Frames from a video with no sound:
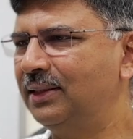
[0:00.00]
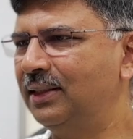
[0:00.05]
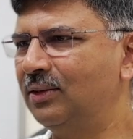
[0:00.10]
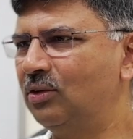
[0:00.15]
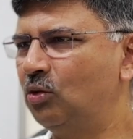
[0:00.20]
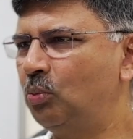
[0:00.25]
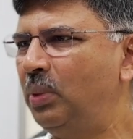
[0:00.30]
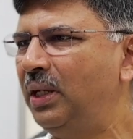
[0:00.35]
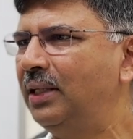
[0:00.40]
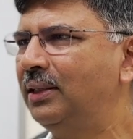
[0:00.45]
the
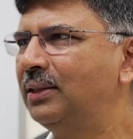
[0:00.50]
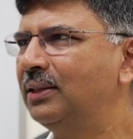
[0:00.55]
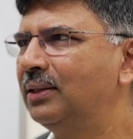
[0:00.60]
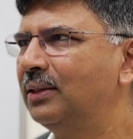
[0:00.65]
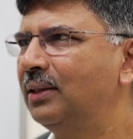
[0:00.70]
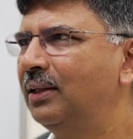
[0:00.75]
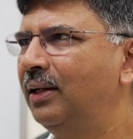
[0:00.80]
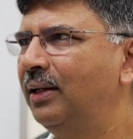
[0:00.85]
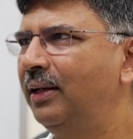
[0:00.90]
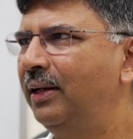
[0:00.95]
speech
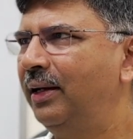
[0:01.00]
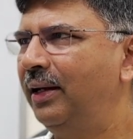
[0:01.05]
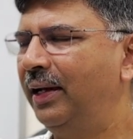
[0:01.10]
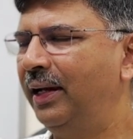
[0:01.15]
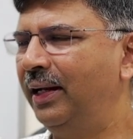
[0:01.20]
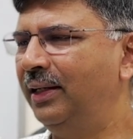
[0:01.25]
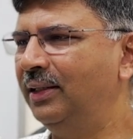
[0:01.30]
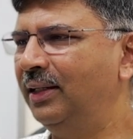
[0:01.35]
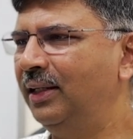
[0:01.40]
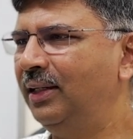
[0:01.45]

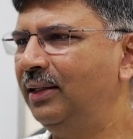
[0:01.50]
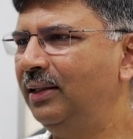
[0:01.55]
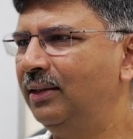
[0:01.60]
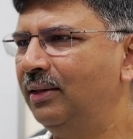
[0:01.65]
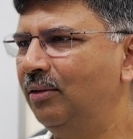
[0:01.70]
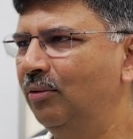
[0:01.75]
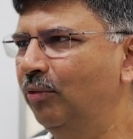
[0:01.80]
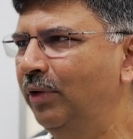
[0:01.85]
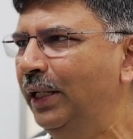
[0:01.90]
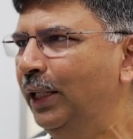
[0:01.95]
and the
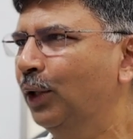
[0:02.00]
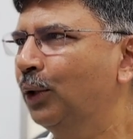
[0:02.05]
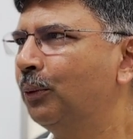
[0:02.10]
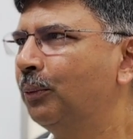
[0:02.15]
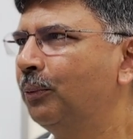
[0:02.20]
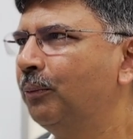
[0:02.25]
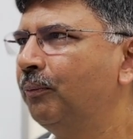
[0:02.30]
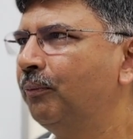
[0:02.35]
video.